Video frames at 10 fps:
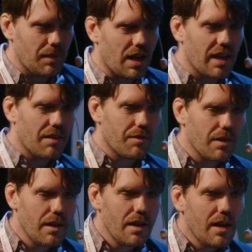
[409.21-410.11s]
I have
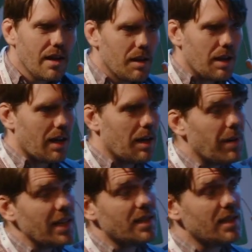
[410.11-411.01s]

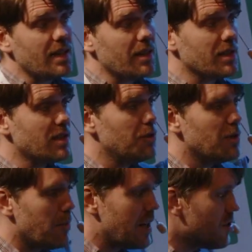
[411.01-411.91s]
painted it here as
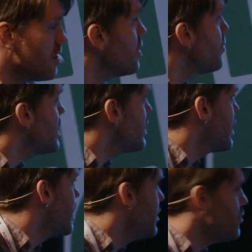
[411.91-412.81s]
two-dimensional, but
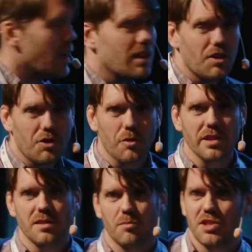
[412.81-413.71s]
I think you know
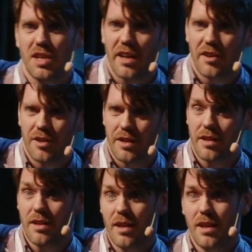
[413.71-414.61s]
it's much higher
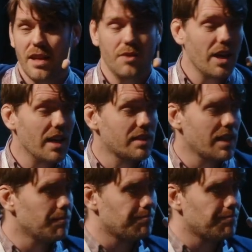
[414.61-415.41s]
in reality.